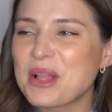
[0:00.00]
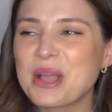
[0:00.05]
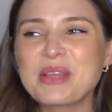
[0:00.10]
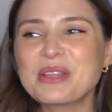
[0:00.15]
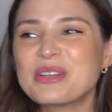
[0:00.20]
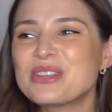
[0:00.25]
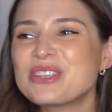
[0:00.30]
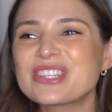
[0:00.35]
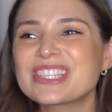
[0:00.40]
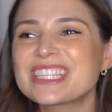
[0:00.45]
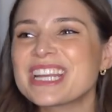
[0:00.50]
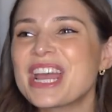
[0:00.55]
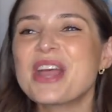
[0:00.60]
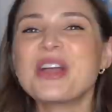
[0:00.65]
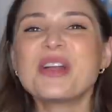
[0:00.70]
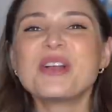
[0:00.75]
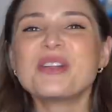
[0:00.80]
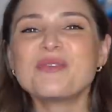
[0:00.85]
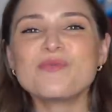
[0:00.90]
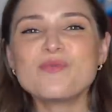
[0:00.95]
It's just
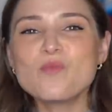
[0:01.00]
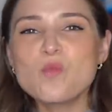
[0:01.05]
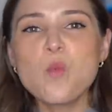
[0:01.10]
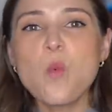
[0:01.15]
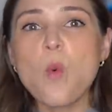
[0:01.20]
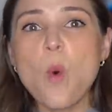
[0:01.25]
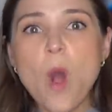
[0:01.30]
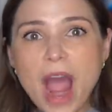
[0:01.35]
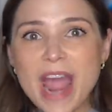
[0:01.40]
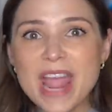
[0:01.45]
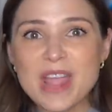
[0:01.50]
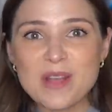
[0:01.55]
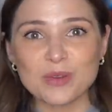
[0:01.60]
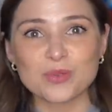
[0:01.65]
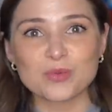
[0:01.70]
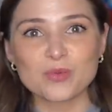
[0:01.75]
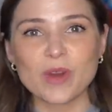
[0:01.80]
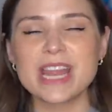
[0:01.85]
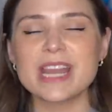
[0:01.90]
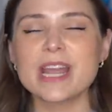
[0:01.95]

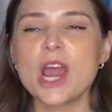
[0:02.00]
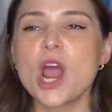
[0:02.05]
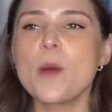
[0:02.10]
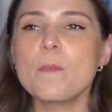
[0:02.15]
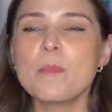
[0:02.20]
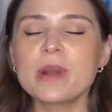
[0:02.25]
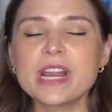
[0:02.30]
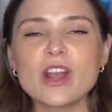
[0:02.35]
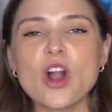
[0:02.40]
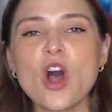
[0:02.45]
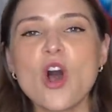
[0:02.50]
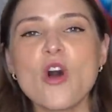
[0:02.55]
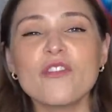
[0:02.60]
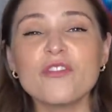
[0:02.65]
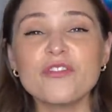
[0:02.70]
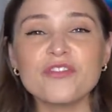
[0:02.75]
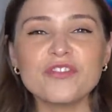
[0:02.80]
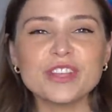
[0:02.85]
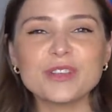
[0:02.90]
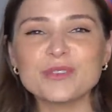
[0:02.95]
wild, right? But it all
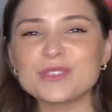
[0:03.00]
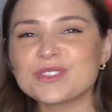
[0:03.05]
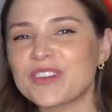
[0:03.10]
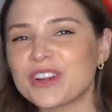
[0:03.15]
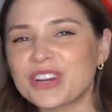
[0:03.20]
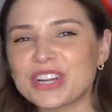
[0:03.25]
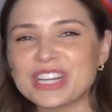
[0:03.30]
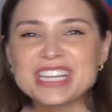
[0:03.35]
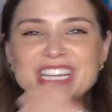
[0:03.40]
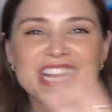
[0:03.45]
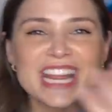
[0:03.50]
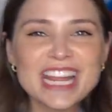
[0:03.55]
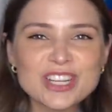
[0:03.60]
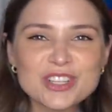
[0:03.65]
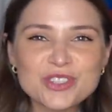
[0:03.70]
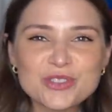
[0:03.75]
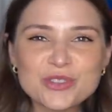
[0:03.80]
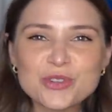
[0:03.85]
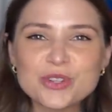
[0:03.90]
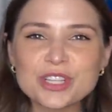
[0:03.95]
feels very
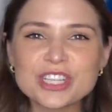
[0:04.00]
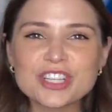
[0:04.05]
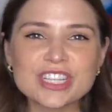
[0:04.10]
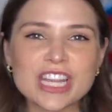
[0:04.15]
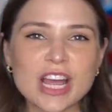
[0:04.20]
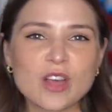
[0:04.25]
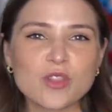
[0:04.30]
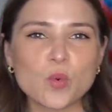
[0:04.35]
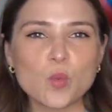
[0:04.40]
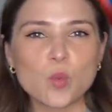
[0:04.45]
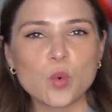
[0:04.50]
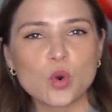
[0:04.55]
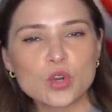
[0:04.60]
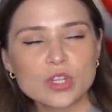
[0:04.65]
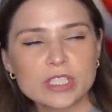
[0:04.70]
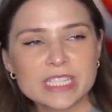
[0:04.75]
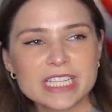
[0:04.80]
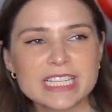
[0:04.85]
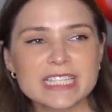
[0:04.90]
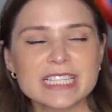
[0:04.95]
natural and just how the
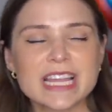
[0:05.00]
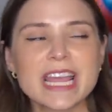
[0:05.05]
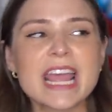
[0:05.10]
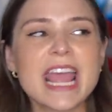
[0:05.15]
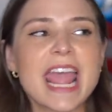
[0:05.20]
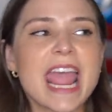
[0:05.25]
world is.